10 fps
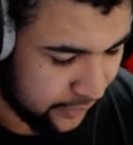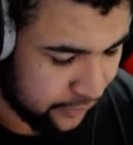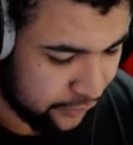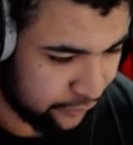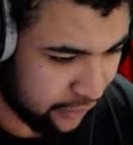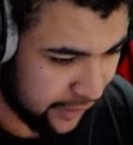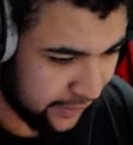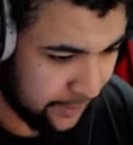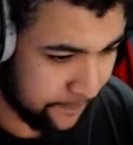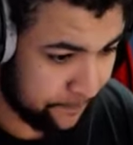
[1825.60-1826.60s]
Right,
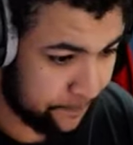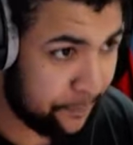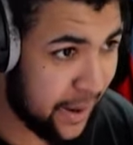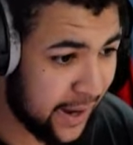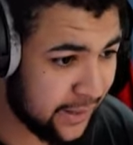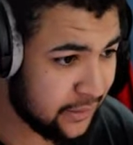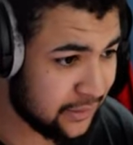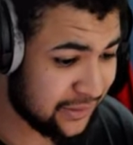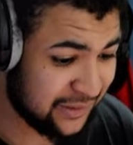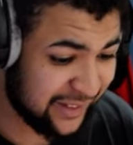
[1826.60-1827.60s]
bang,
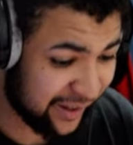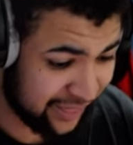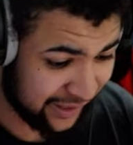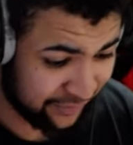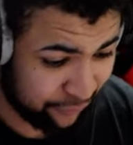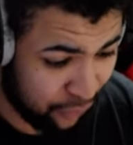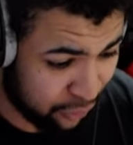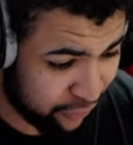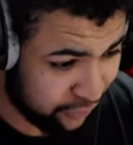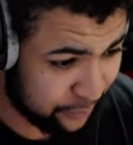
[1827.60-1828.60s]
nothing. Four
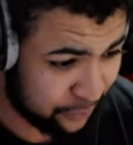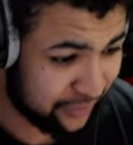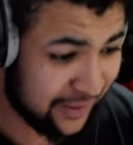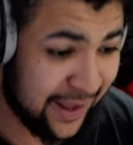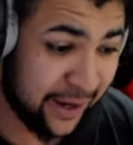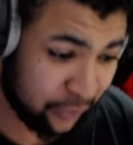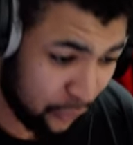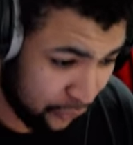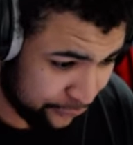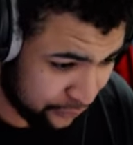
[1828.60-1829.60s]
Crucibles, that is
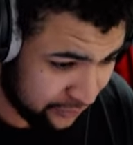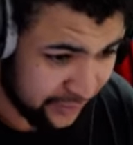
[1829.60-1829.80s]
awful.